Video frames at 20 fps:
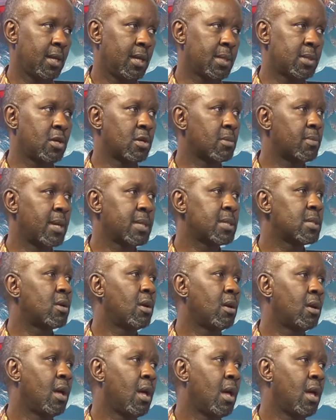It's not
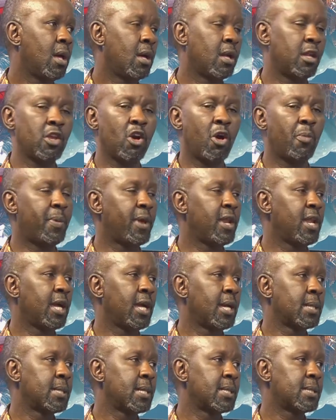magical. Reopening
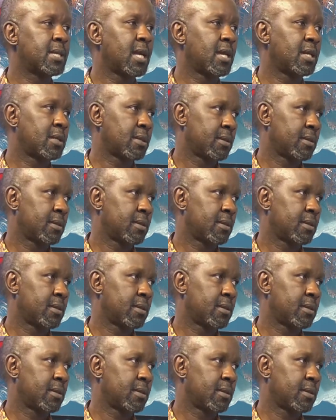is instant.